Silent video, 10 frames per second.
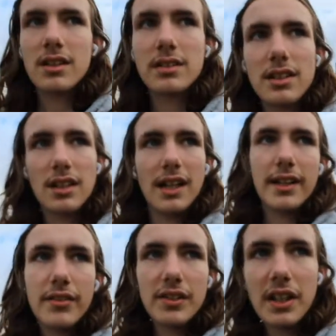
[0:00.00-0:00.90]
to
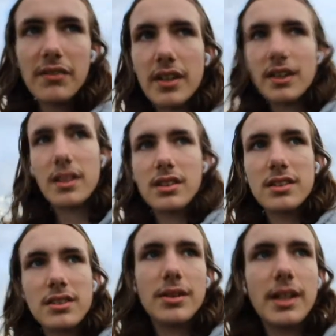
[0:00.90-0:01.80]
life and everything.
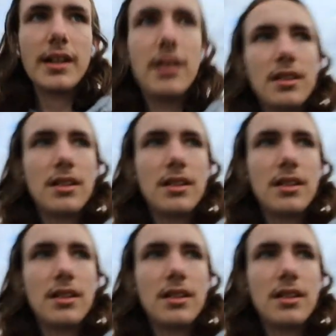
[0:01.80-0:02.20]
So yeah.